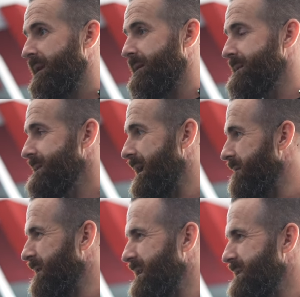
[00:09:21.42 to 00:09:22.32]
this didn't
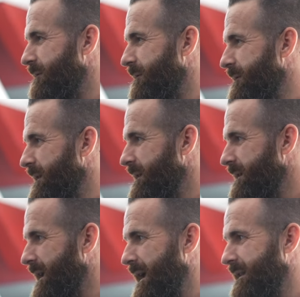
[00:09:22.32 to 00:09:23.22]
have for like
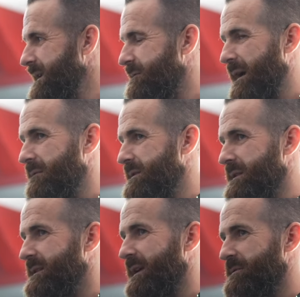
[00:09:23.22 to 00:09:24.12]
yeah, at least five or
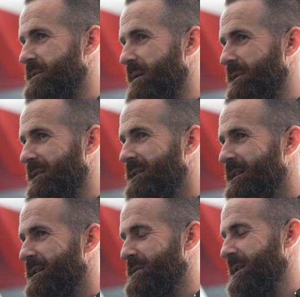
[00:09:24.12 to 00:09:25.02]
six days or something.
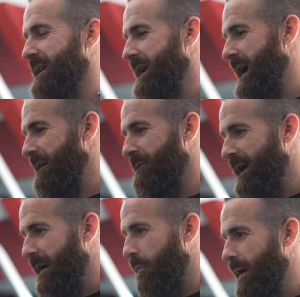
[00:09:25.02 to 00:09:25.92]
So then I got everything
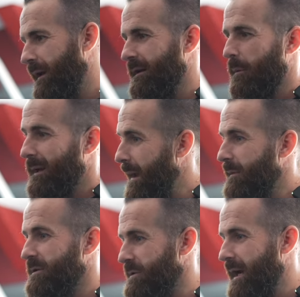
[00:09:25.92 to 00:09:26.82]
got wet. You know, we came
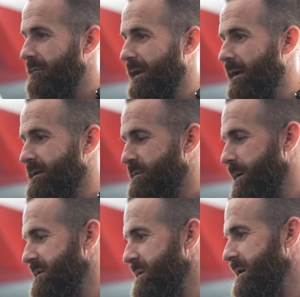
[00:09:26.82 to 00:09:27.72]
in and dried everything out as
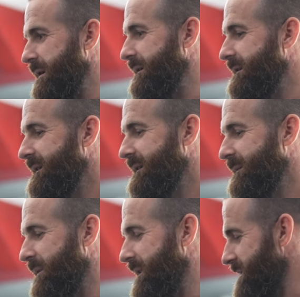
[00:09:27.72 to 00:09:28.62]
quick as we could,
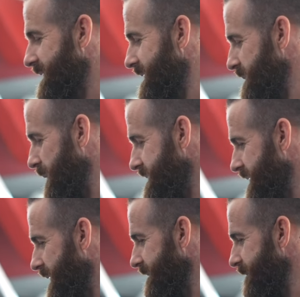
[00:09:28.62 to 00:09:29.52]
but things got some rust
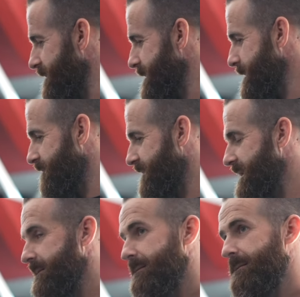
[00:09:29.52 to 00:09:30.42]
on. it. How
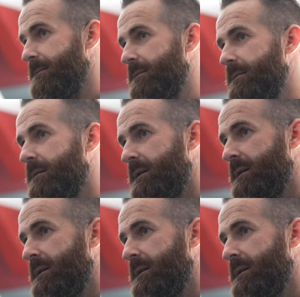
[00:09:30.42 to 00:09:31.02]
without electricity?